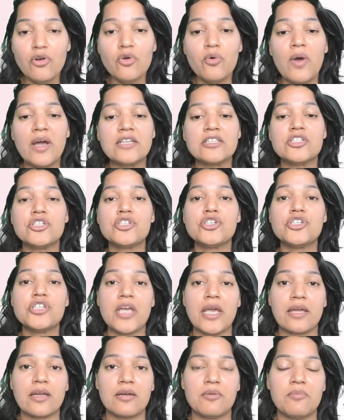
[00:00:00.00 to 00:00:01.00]
I
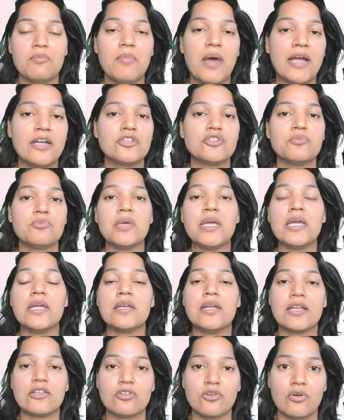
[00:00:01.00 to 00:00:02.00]
check my
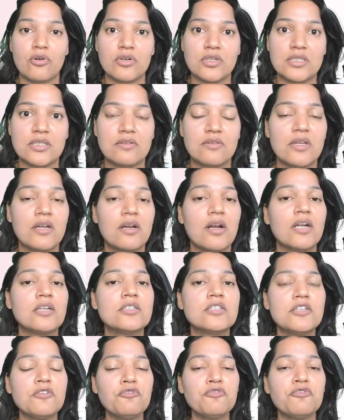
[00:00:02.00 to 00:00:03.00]
domain authority? There are
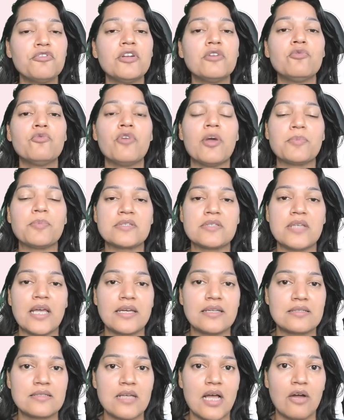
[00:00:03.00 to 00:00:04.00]
different
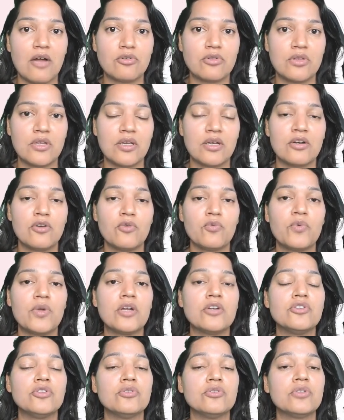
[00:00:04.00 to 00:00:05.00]
websites out there where
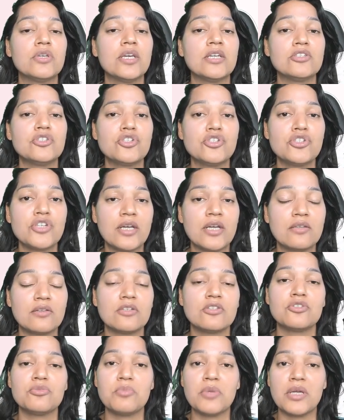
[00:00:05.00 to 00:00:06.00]
you can check the
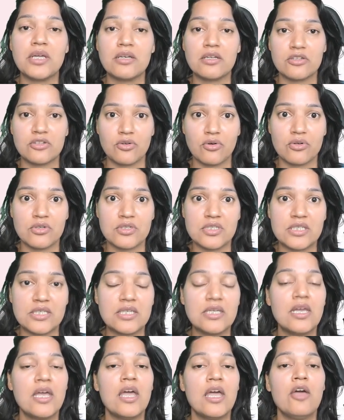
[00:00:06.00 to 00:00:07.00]
domain
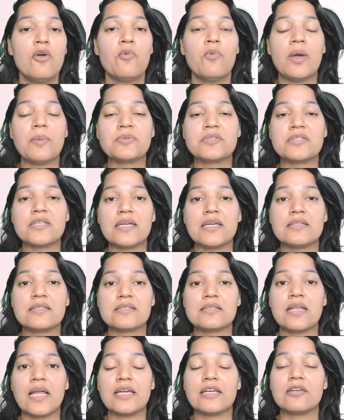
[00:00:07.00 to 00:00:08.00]
authority.
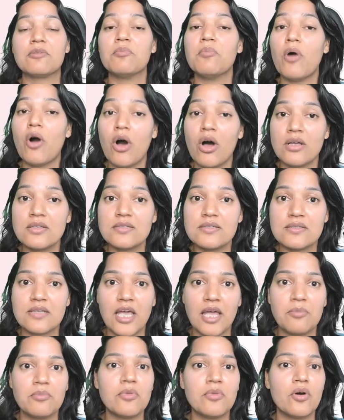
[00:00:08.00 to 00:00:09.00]
Websites like Moz,
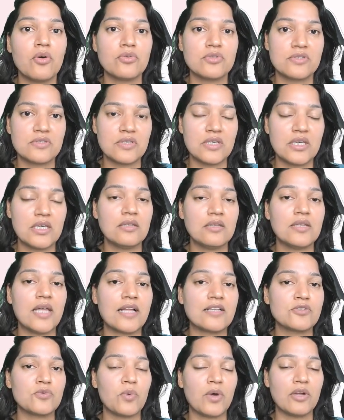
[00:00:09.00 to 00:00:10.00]
M-O-Z,
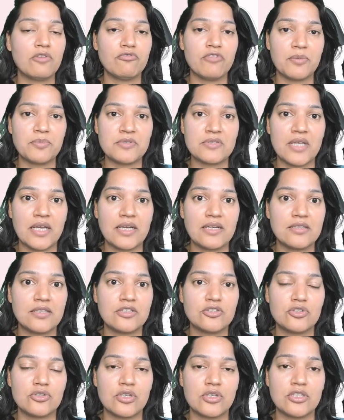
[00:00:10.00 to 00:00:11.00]
that's one website
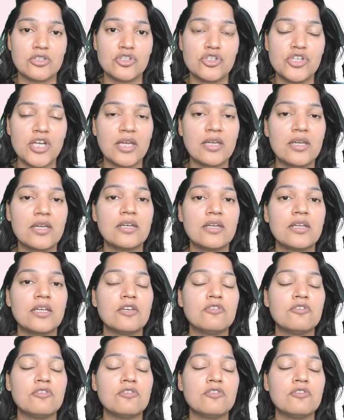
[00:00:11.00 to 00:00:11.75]
that you can check it.